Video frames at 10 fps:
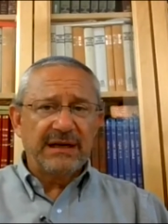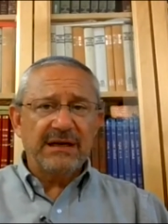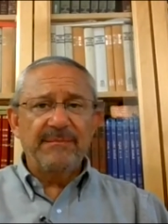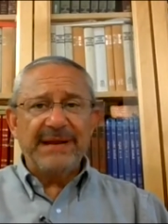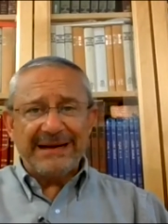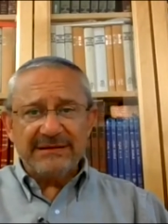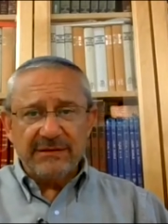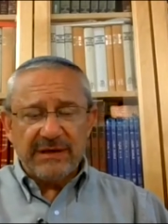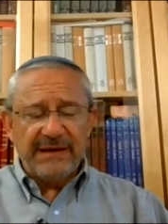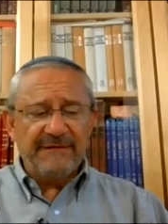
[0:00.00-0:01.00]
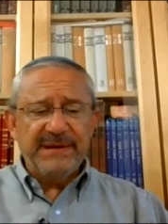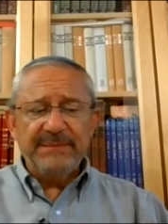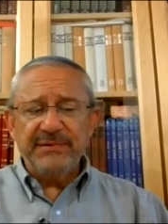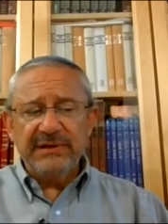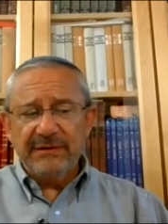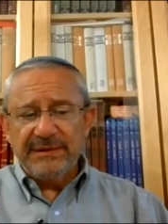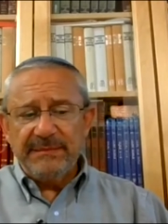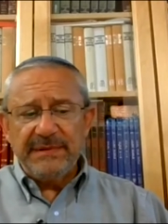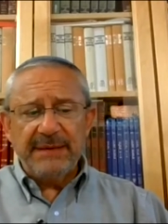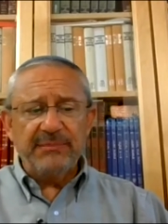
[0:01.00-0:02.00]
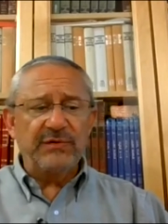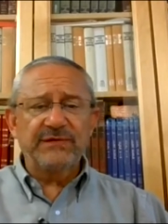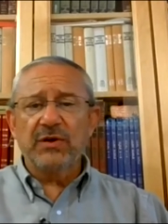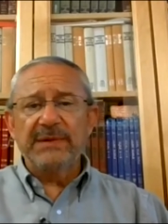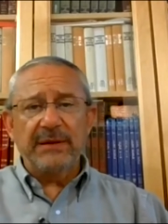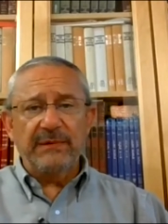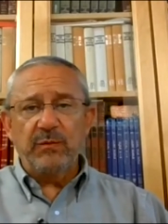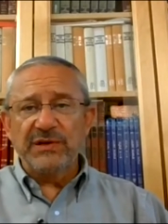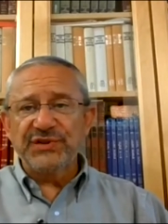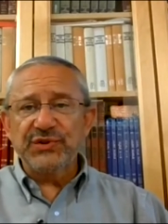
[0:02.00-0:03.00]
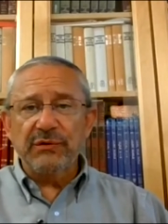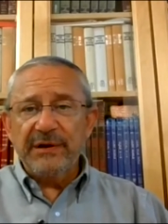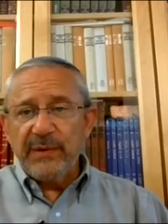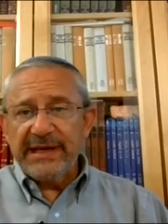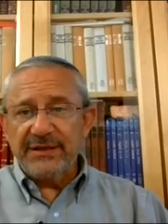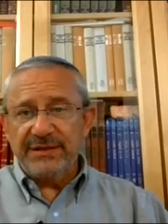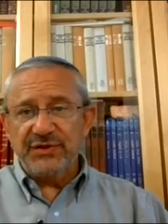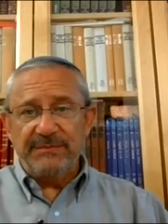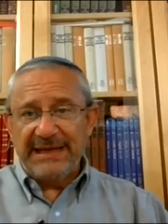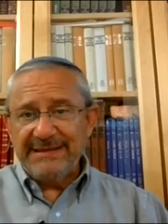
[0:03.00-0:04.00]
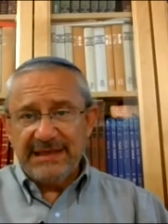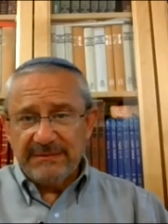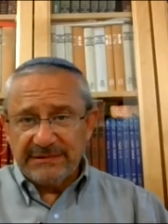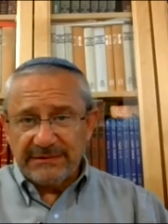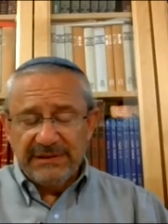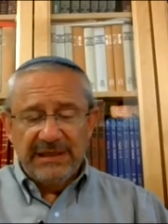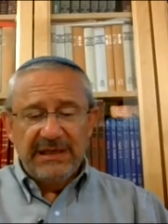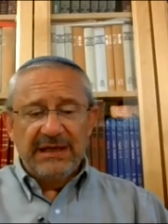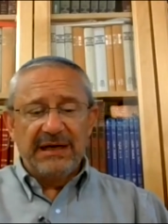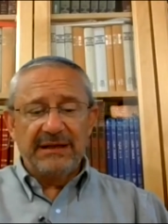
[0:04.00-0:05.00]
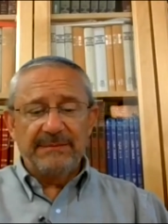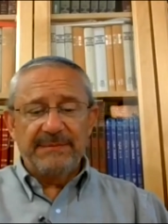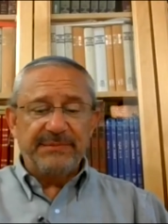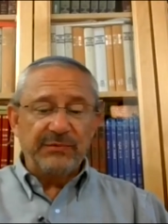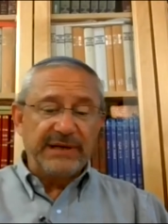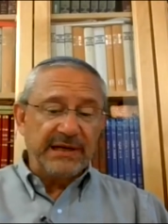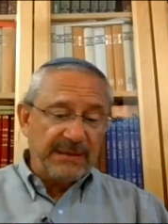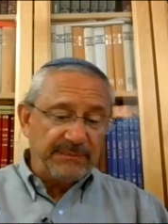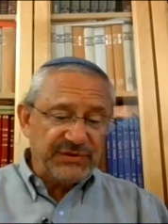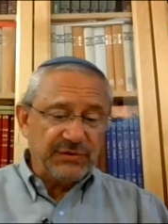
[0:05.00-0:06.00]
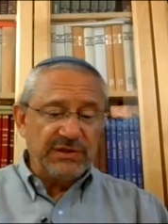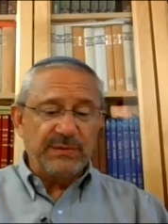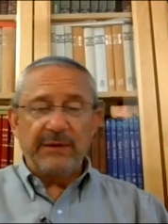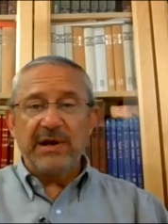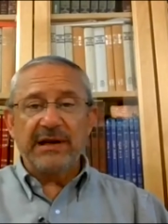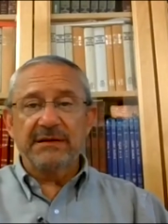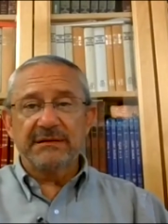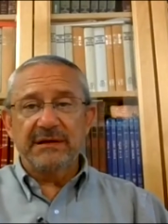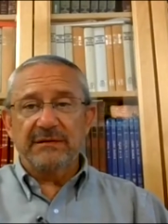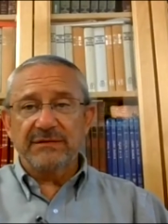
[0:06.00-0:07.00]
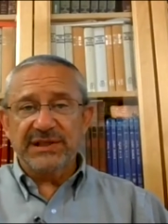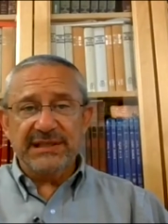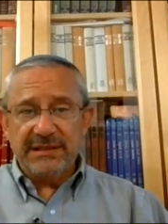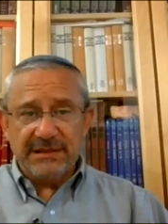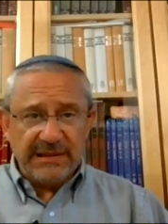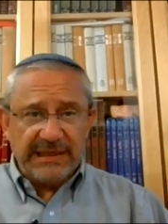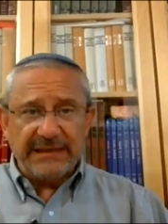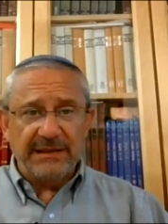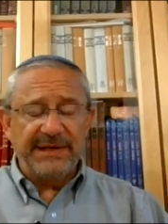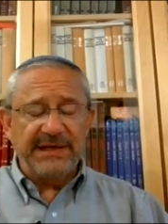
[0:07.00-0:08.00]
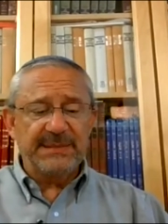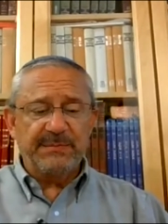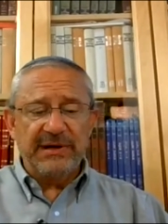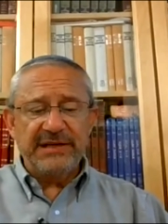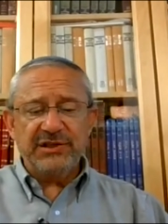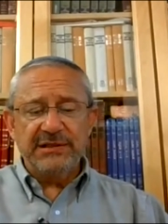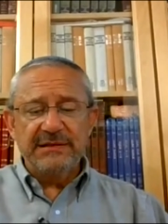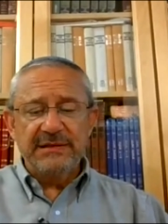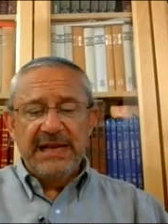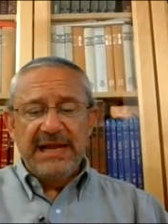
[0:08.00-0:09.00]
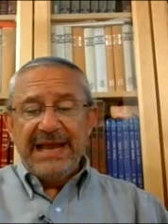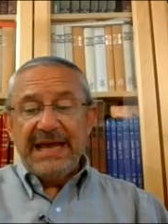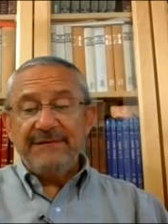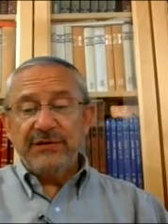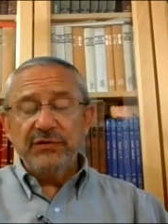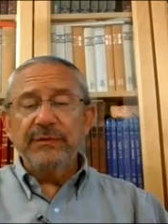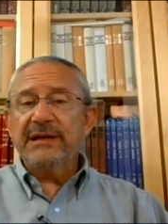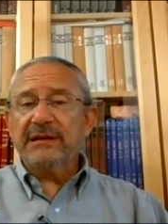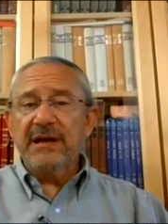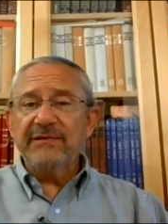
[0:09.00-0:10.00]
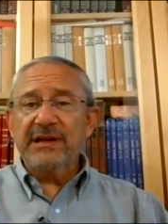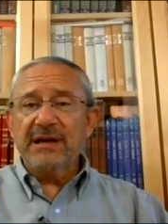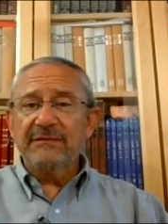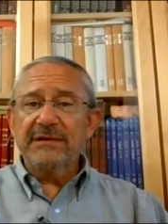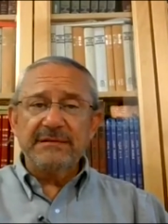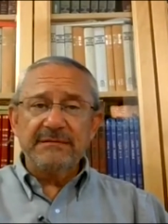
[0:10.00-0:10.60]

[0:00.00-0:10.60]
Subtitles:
and come back to. I have people here in the neighborhood who told me they read one story a week at the Shabbat table. Other people read a couple stories when they want to, just to get a little bit of inspiration. And if you do read it cover to cover,